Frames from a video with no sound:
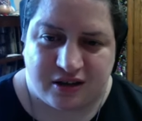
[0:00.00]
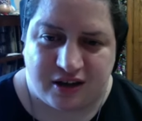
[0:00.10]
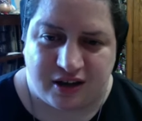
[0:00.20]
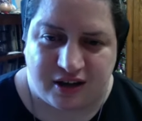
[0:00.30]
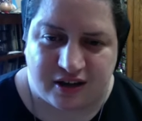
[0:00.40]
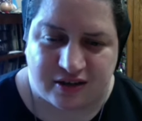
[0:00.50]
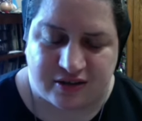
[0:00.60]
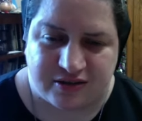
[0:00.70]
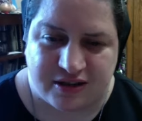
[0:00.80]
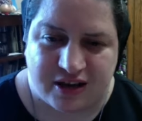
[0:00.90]

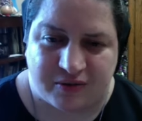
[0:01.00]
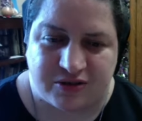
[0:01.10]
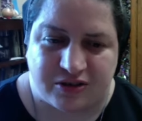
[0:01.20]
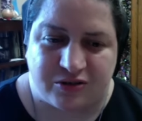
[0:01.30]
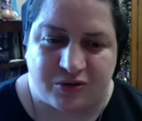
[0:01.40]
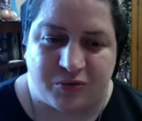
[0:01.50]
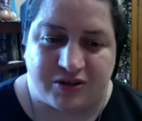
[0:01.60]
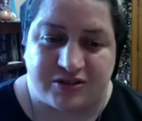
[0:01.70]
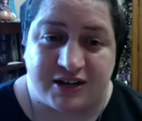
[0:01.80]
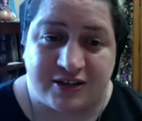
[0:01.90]
And I was also
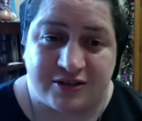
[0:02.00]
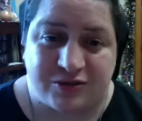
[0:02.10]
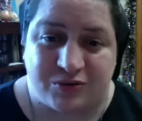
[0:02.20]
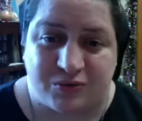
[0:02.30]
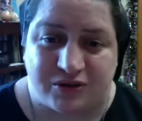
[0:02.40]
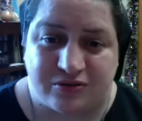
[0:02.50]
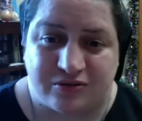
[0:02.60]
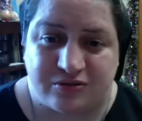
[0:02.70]
going to night school